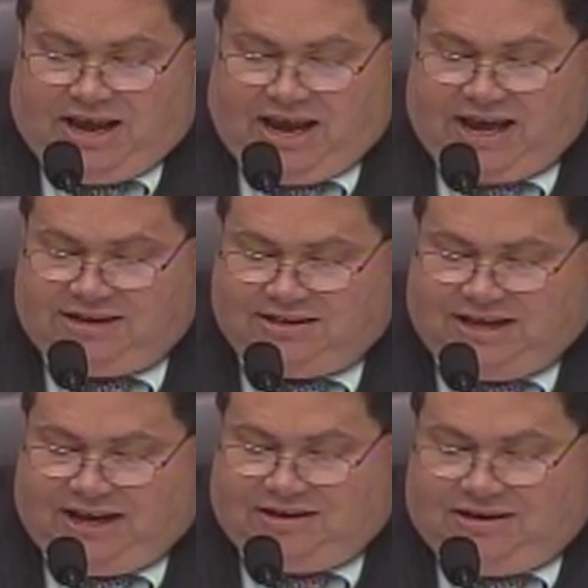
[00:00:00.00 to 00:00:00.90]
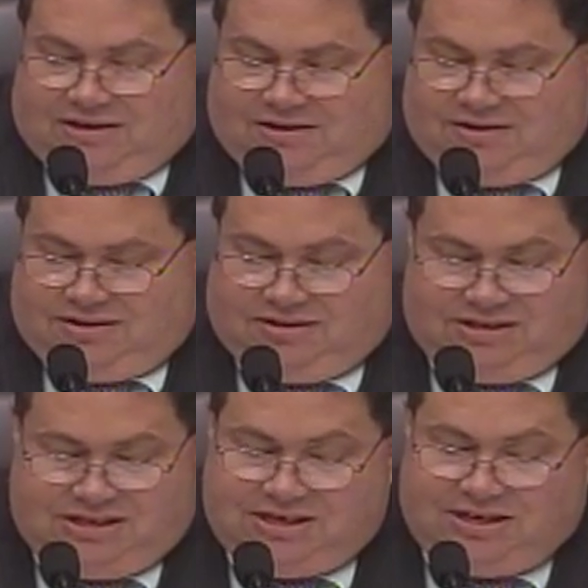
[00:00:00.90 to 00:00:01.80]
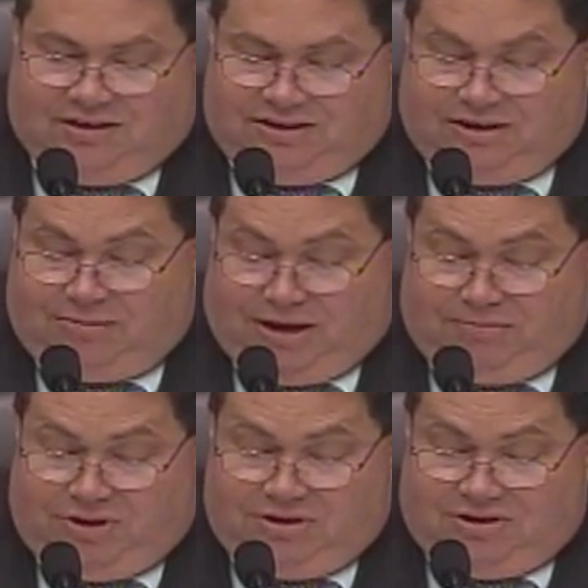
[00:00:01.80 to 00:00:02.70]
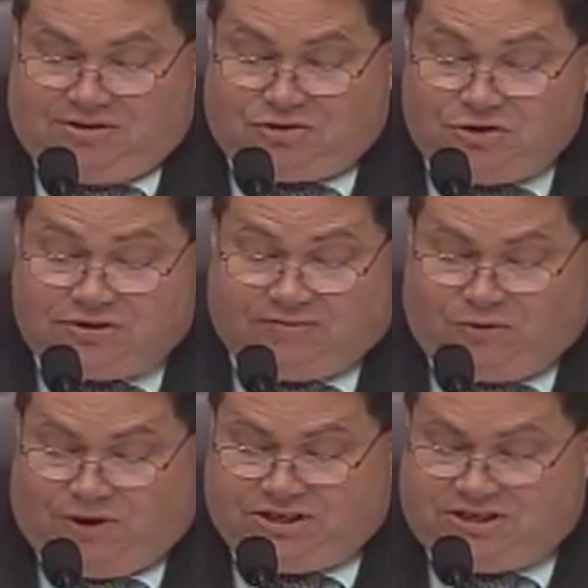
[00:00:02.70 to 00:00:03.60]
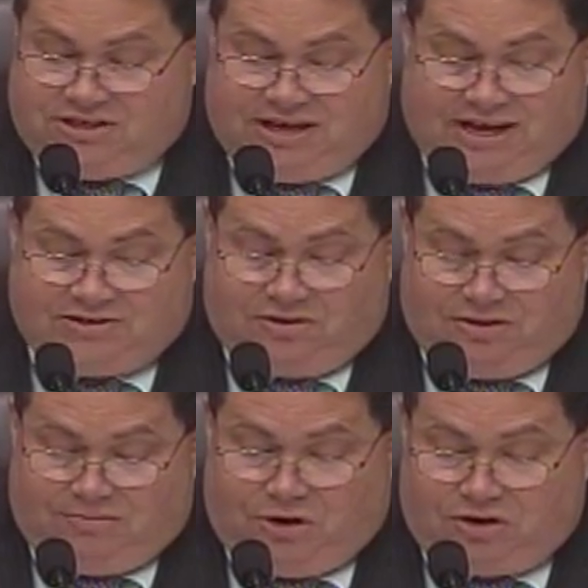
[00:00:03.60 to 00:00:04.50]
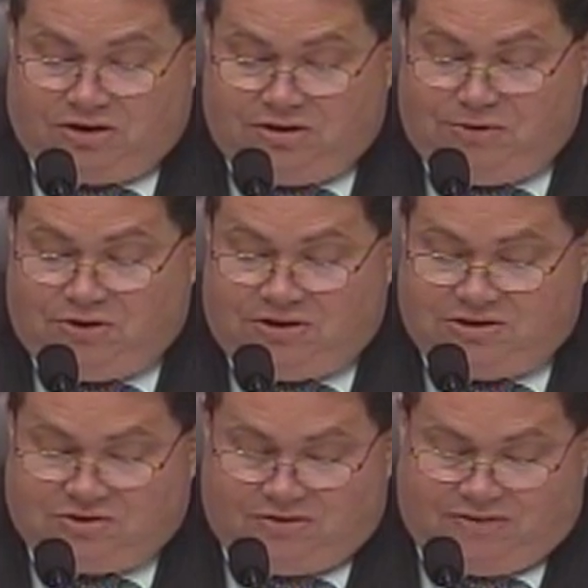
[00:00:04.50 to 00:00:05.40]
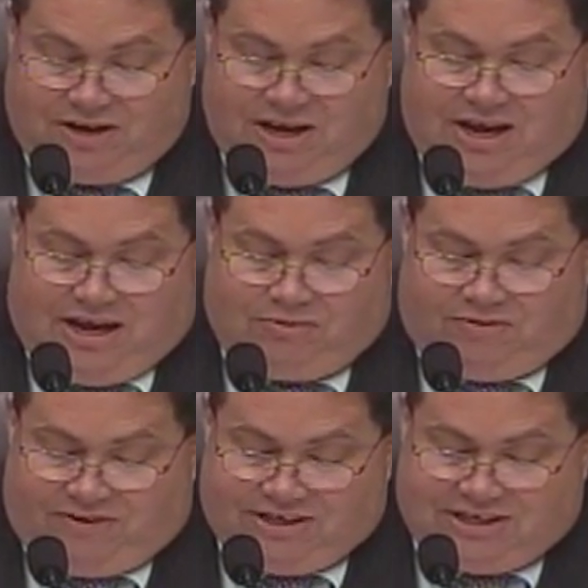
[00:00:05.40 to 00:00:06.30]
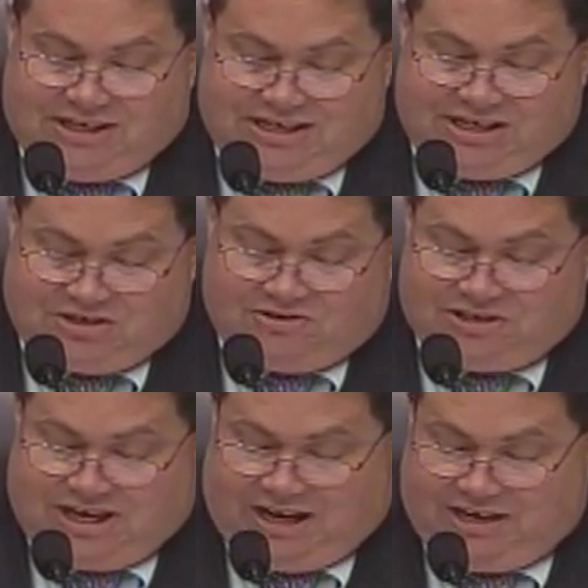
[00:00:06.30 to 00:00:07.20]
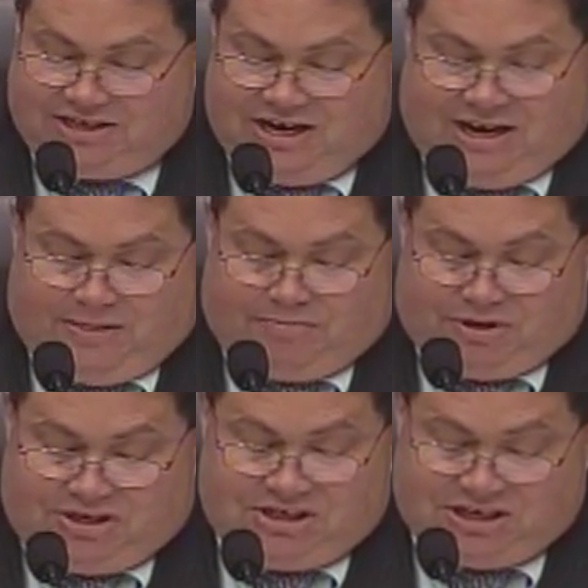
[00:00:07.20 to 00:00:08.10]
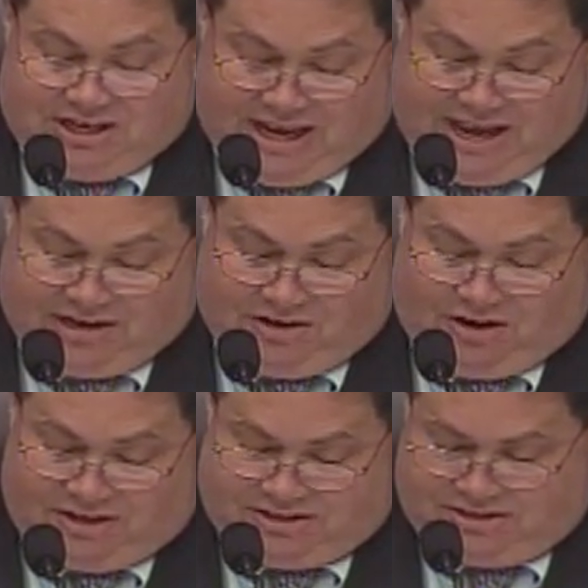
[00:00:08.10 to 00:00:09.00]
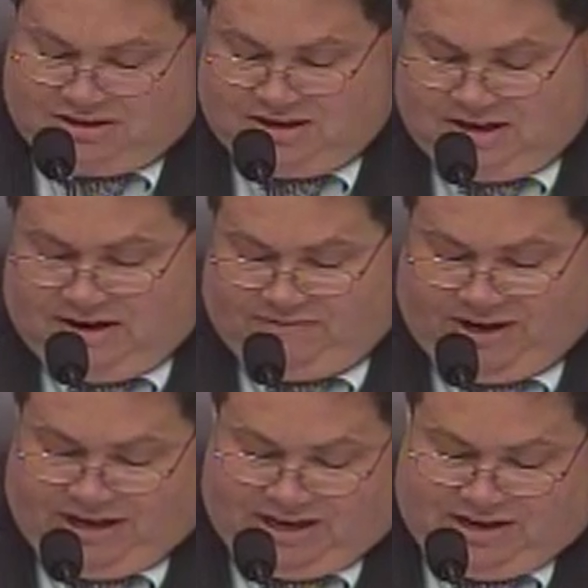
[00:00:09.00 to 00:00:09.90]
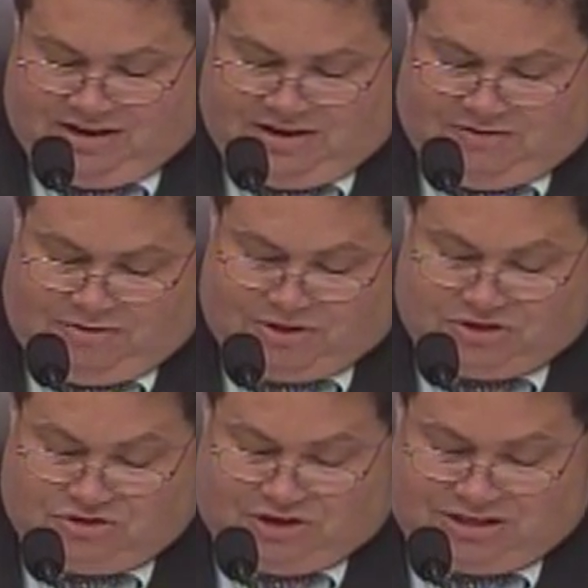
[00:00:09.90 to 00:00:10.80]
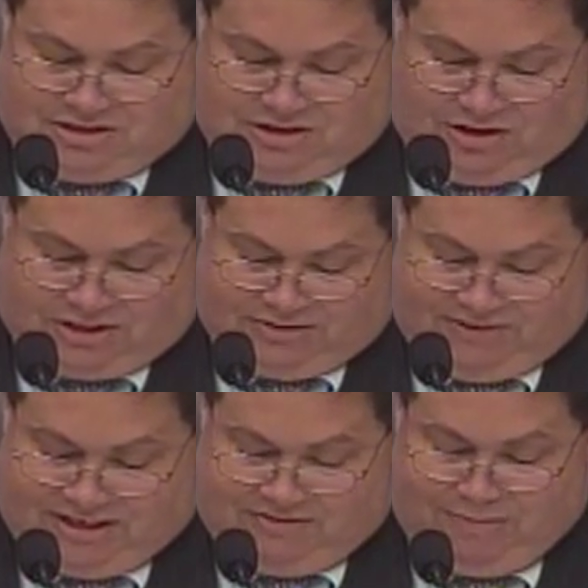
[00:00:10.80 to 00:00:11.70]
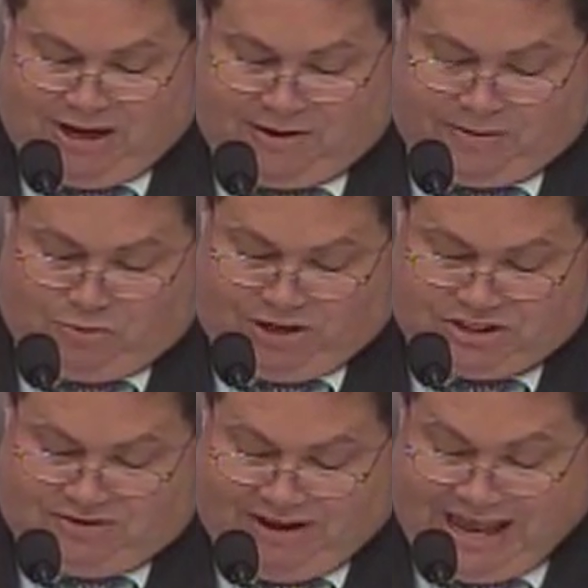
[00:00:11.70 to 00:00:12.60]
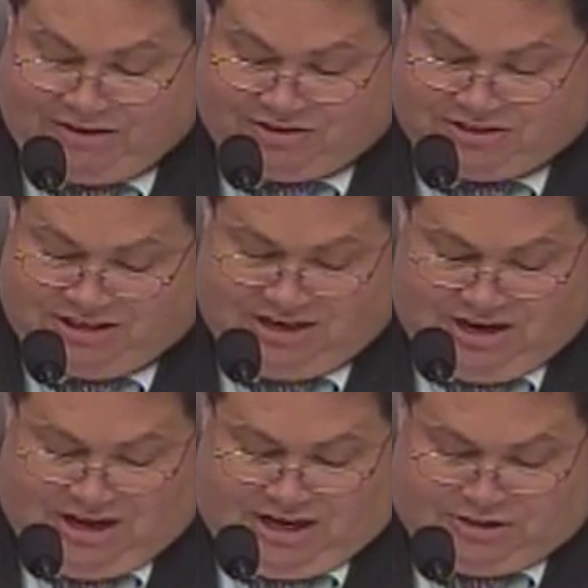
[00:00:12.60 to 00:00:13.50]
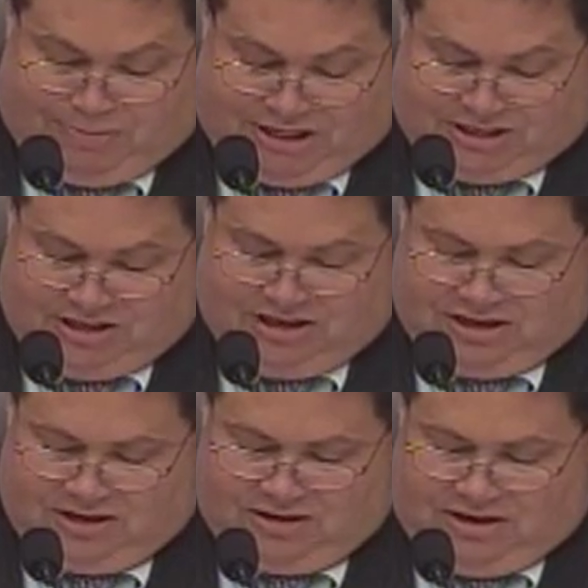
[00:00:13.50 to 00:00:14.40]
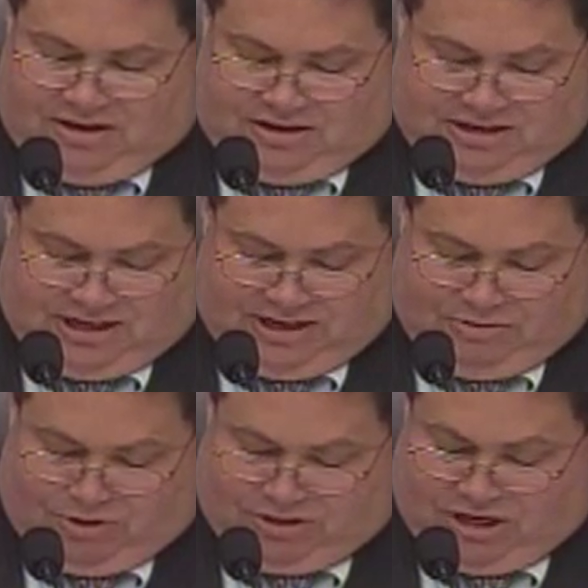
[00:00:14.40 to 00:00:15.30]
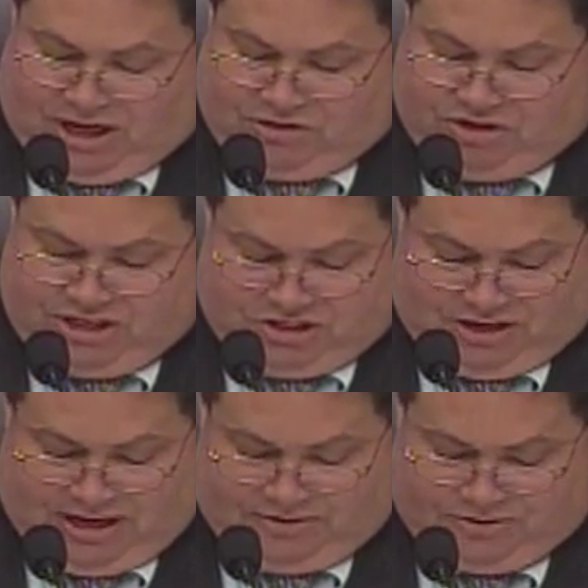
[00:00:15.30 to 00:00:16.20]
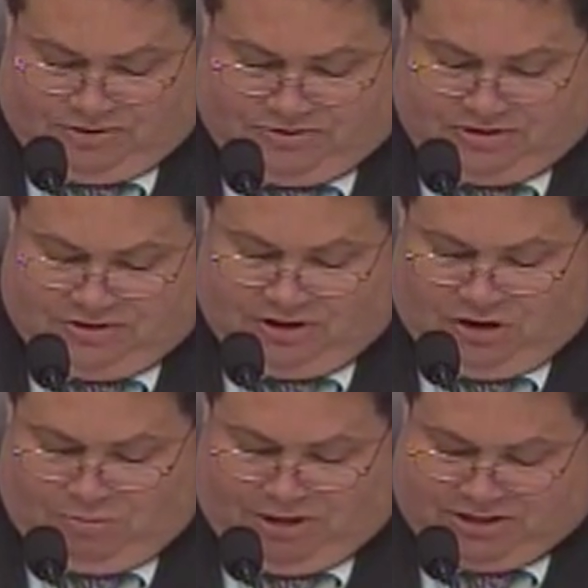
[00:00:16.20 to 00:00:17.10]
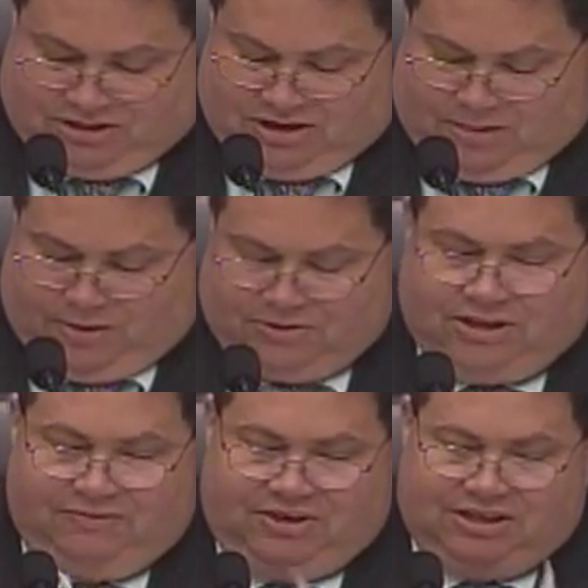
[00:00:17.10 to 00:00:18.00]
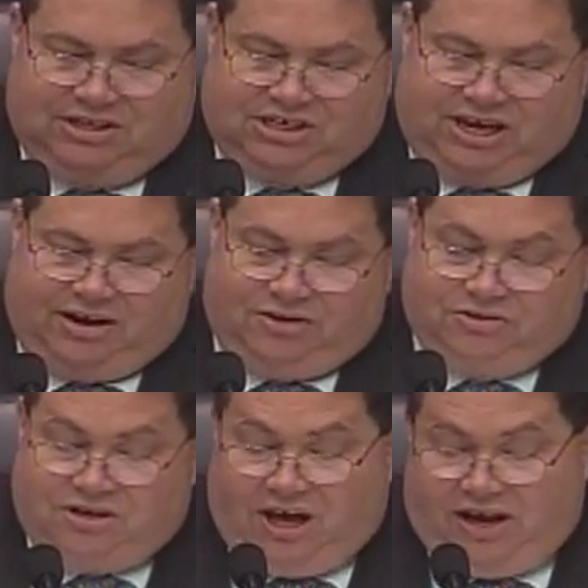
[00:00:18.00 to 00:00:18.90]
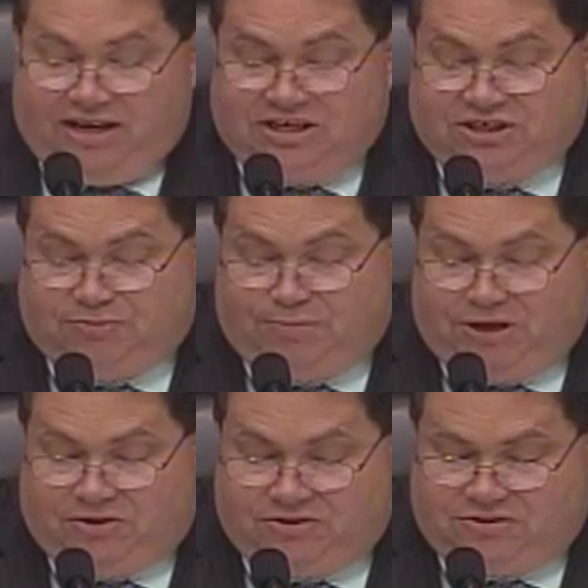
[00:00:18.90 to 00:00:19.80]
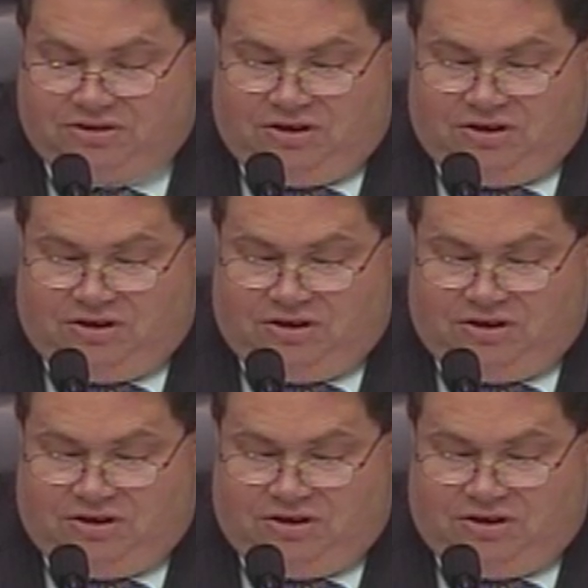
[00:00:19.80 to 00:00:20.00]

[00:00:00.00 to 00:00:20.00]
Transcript: Add to that the detailed and, in my opinion, intrusive questions asked on the American Community Survey, and we're facing additional challenge that potentially add costs. Finally, we must address in a cost-effective manner the question of accuracy, especially dealing with non-traditional households, the homeless, those living in the shadows, and non-English speakers.